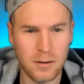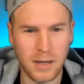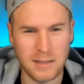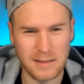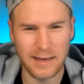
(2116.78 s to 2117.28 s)

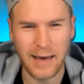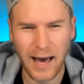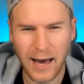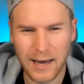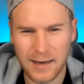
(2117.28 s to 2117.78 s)
It's the
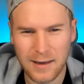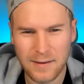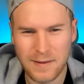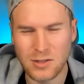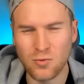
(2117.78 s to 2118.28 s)
guy
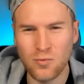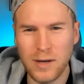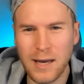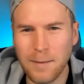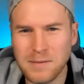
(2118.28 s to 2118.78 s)
that's
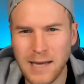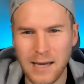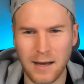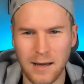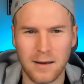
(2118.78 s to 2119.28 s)

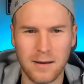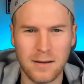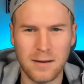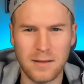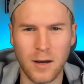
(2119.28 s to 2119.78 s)
re-updating
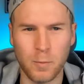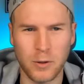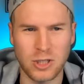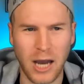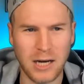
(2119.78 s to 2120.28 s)
their
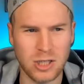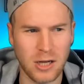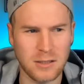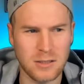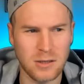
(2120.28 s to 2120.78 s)

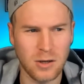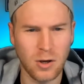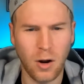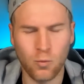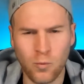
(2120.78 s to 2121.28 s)
projections,
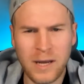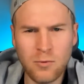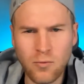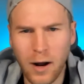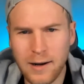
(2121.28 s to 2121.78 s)

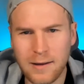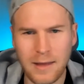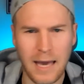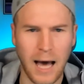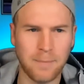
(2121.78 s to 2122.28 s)
rerunning
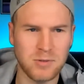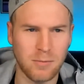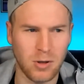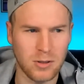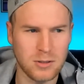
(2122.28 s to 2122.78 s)
the
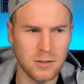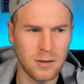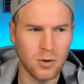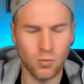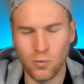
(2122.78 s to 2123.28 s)
optimals,
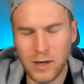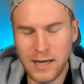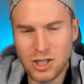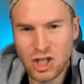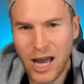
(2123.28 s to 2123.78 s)

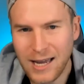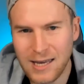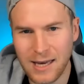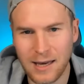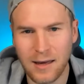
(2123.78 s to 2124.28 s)

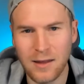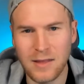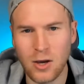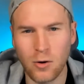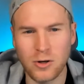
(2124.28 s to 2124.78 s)
rechecking
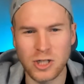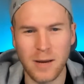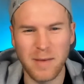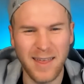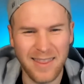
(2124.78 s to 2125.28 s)
the
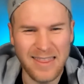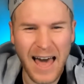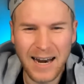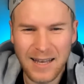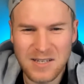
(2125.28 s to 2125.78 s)
ownership.
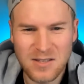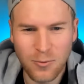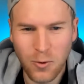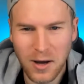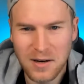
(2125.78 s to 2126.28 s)
That is the
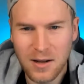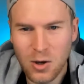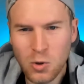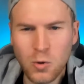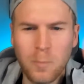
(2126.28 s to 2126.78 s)
one
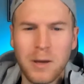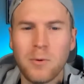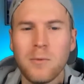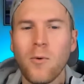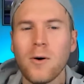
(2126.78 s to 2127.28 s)
who will be
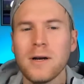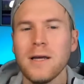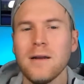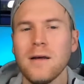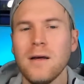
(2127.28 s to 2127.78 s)

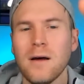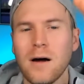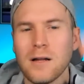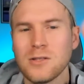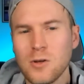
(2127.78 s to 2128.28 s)
rewarded
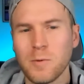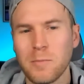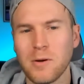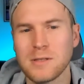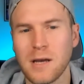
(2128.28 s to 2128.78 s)
on Super
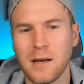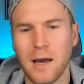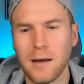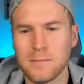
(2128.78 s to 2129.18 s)
Bowl Sunday.